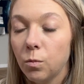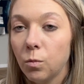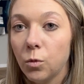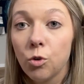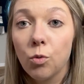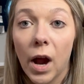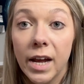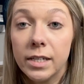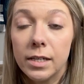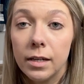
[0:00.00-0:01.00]

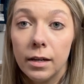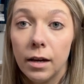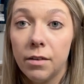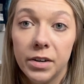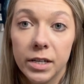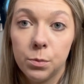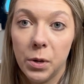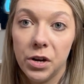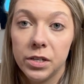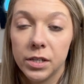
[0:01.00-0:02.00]
great of an
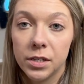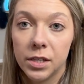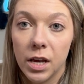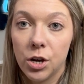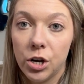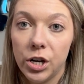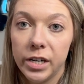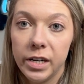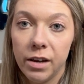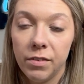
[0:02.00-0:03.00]
experience as they
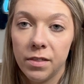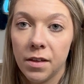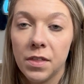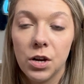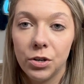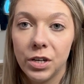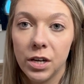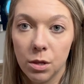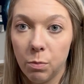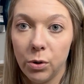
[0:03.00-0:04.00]
could, given that they couldn't
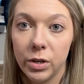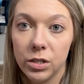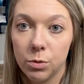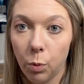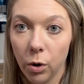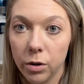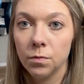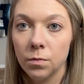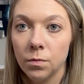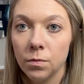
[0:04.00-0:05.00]
get the boat into port.
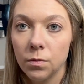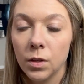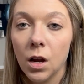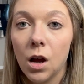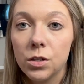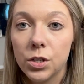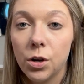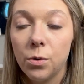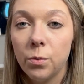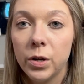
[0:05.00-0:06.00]

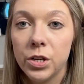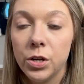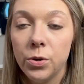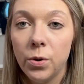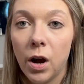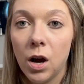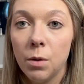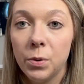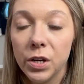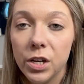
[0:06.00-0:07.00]
Also, when you are
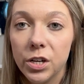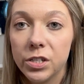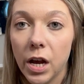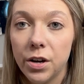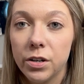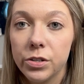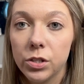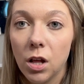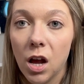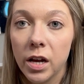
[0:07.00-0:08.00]
booking your tender
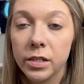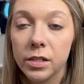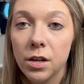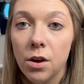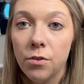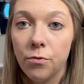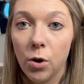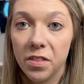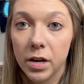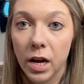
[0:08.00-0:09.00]
slots
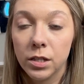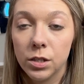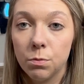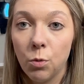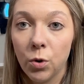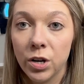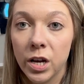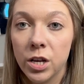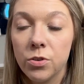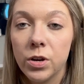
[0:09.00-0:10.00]
for the next
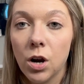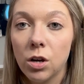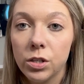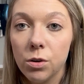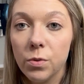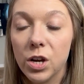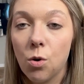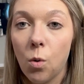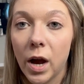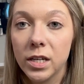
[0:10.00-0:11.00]
morning, you can also
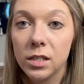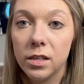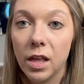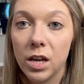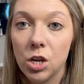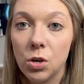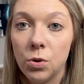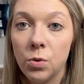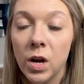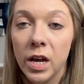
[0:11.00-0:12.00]
request that
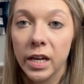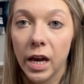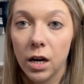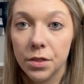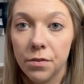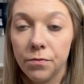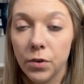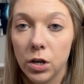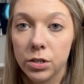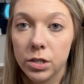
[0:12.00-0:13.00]
you get on the
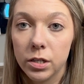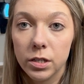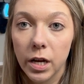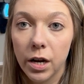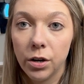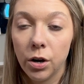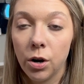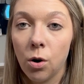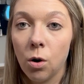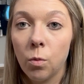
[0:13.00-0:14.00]
first
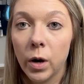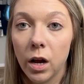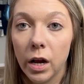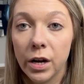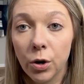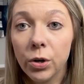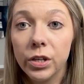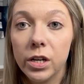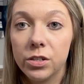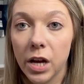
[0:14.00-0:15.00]
tender or an
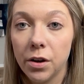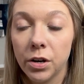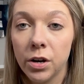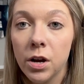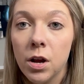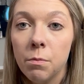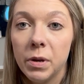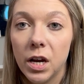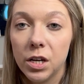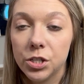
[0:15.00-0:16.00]
earlier tender
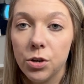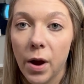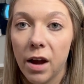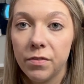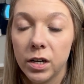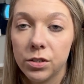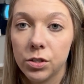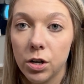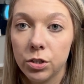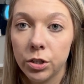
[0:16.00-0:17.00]
because you have an
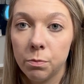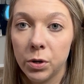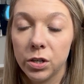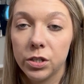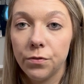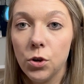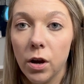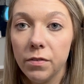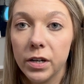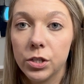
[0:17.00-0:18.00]
excursion booked. If you
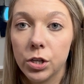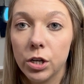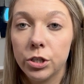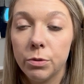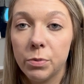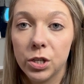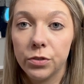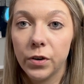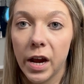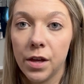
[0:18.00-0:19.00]
have an excursion booked
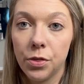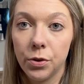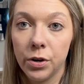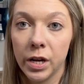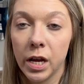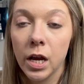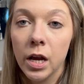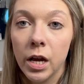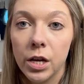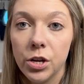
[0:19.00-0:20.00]
for 8:30
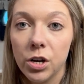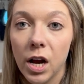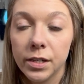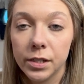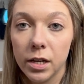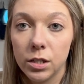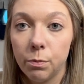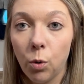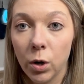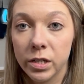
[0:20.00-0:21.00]
and you're not set to
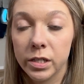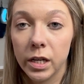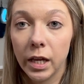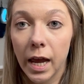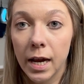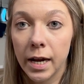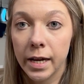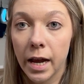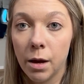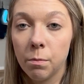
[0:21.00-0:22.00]
port until 8
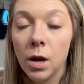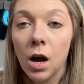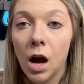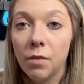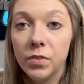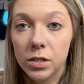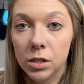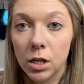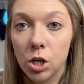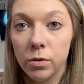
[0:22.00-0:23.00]
a.m.,
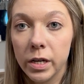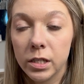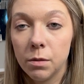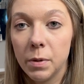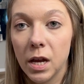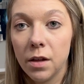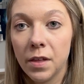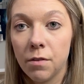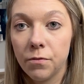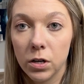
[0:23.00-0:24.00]
obviously you need to be on
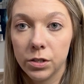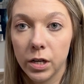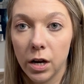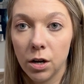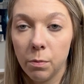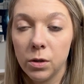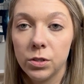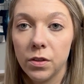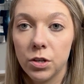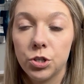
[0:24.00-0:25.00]
that first tender boat
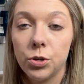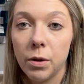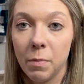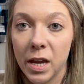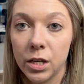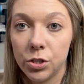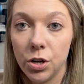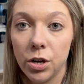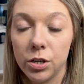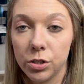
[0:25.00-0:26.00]
so that you can make it to
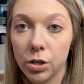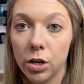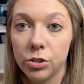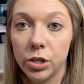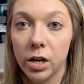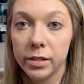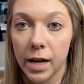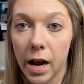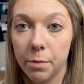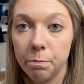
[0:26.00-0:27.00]
your excursion on
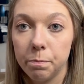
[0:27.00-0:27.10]
time.